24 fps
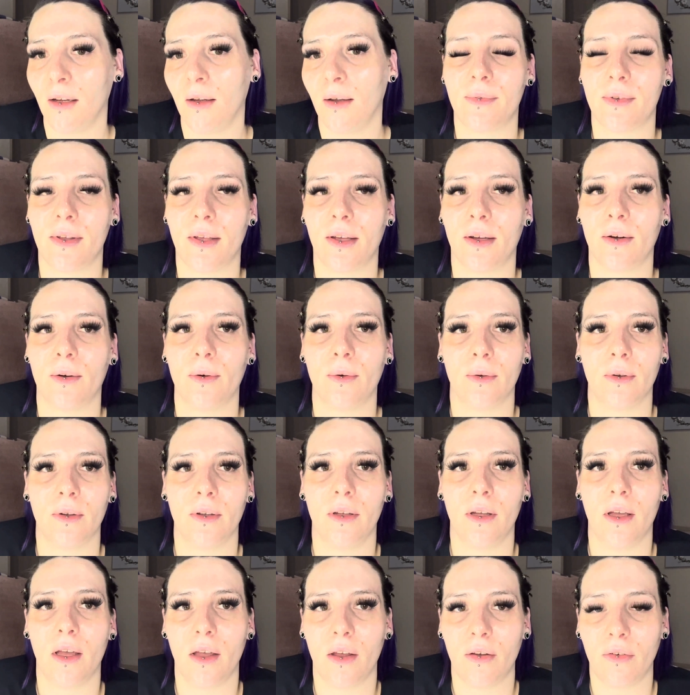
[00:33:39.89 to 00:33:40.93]
So
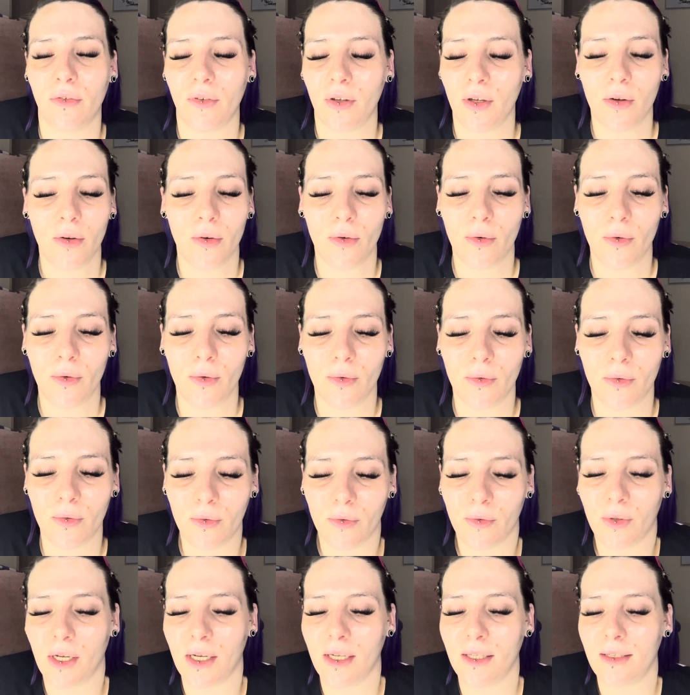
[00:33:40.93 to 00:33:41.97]
if you
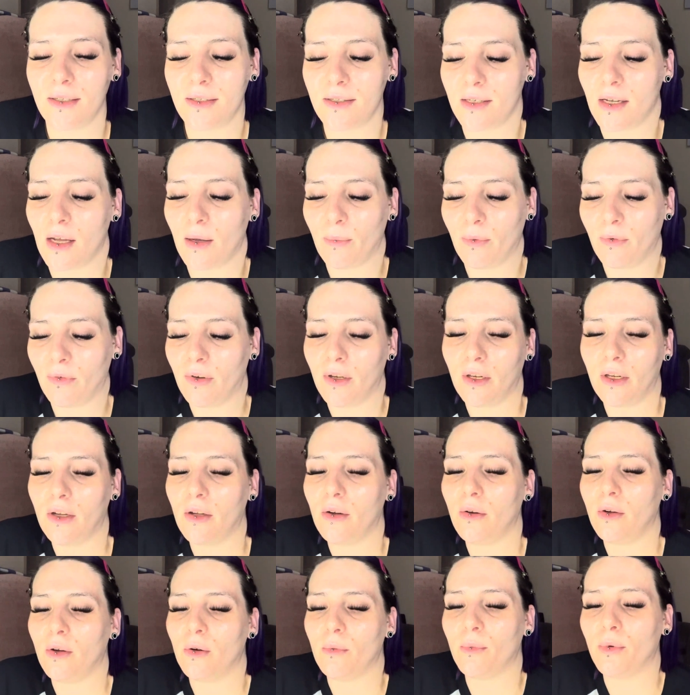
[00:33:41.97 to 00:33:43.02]
like this type of video,
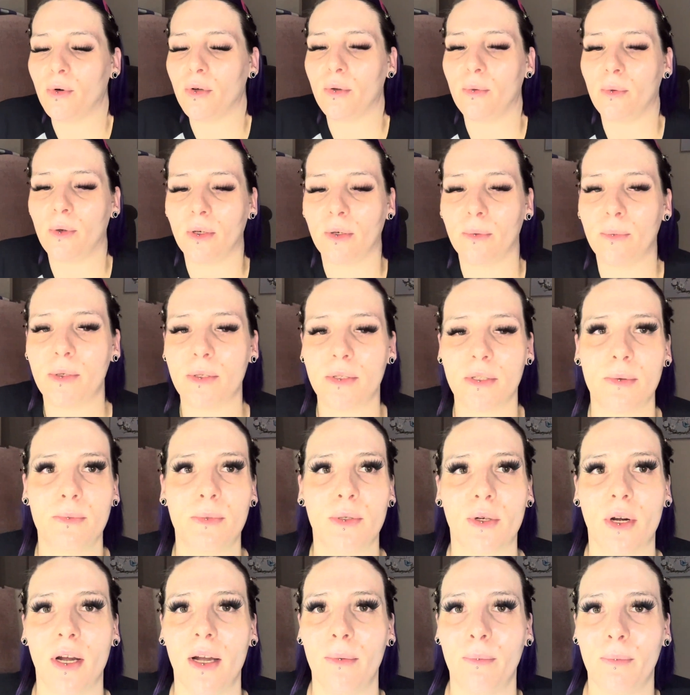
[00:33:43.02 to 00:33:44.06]
you're more than welcome to
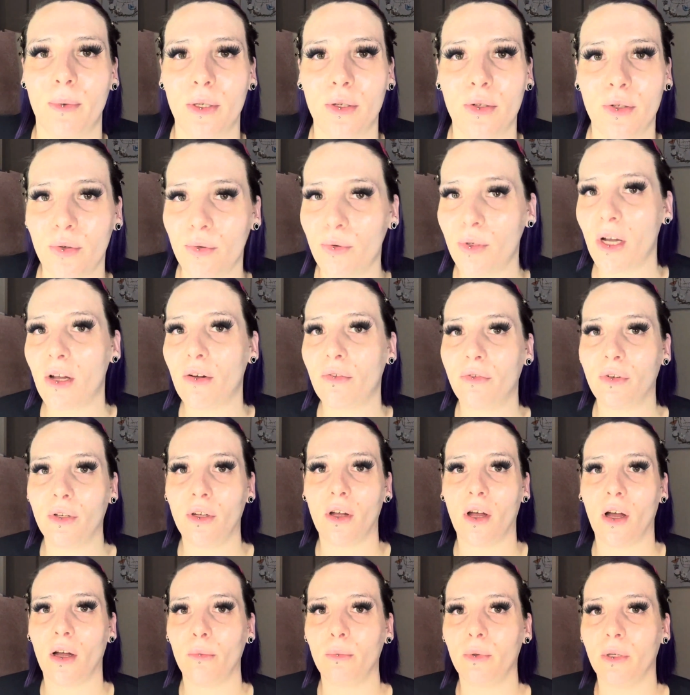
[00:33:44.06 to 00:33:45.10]
subscribe, but do not feel
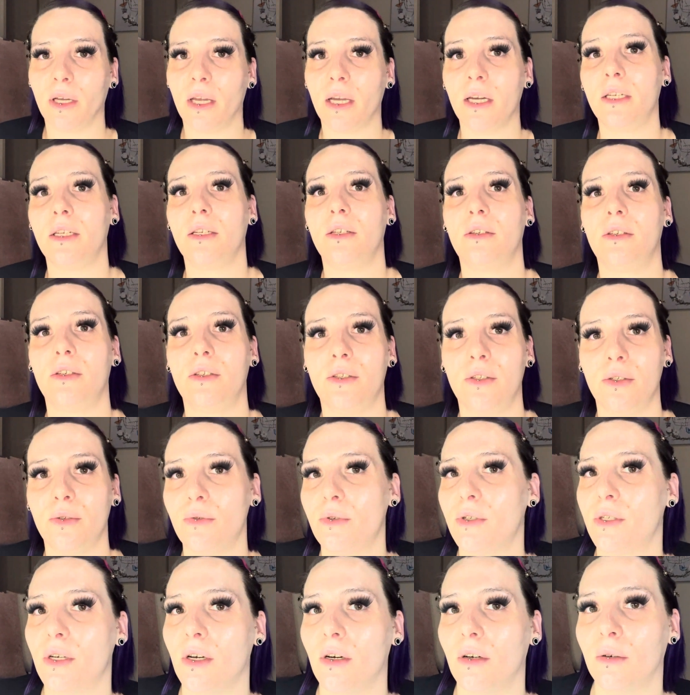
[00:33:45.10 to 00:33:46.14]
obligated to do
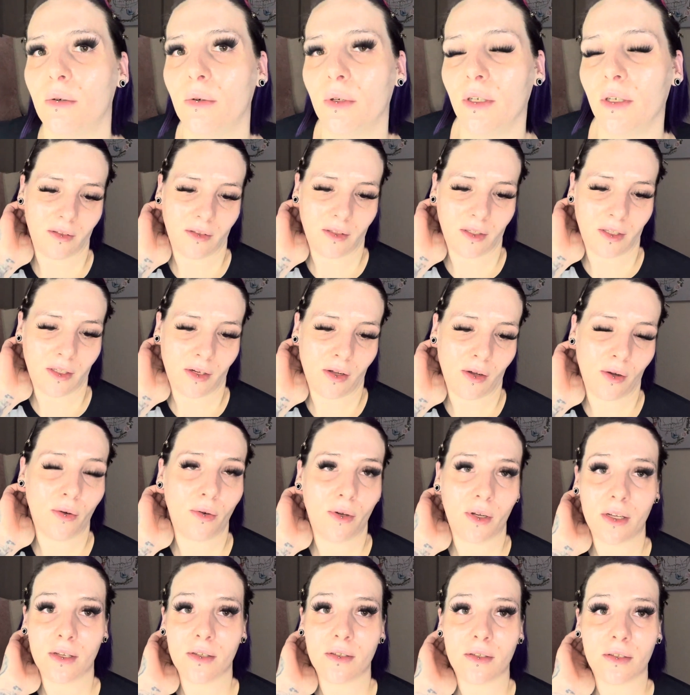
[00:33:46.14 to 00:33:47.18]
so. You know,
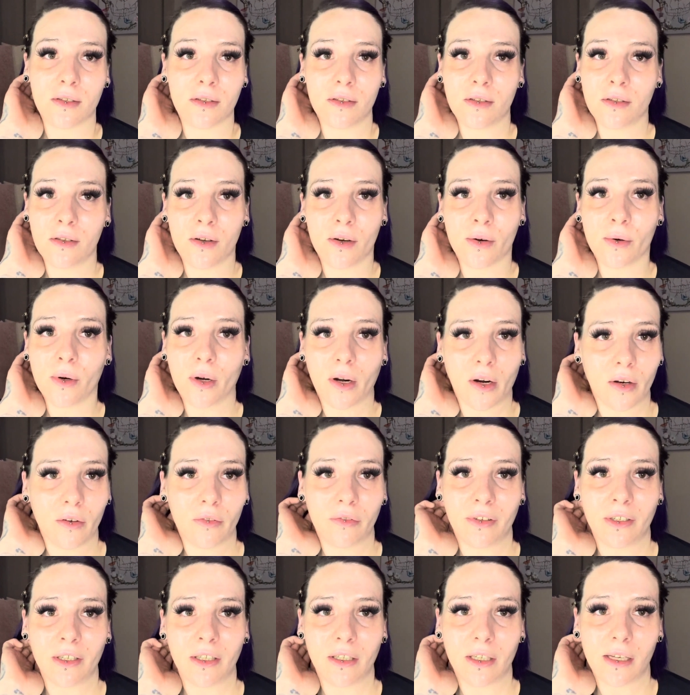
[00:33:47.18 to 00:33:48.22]
it's no hard
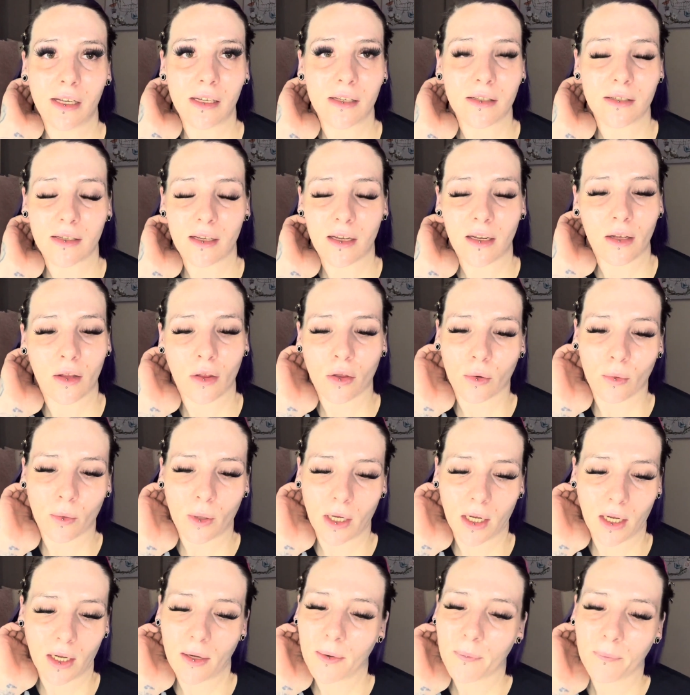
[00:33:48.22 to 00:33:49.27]
feelings either
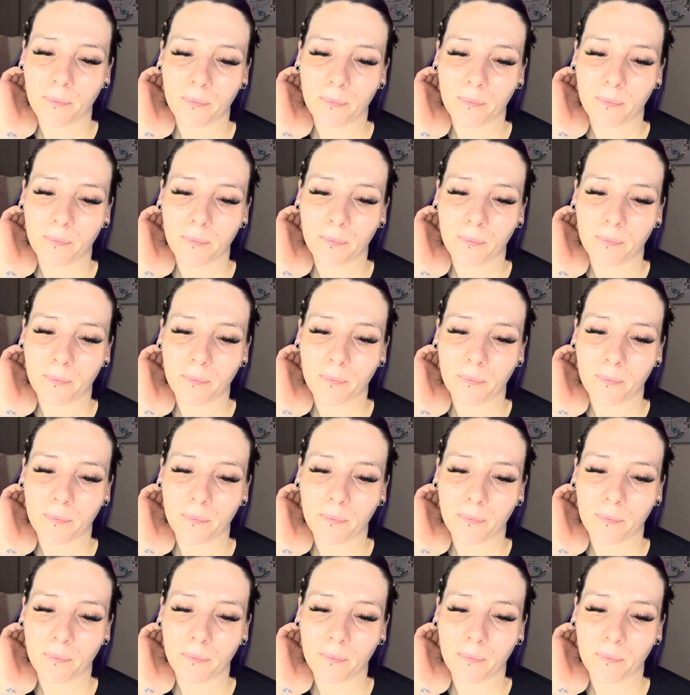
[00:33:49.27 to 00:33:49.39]
way.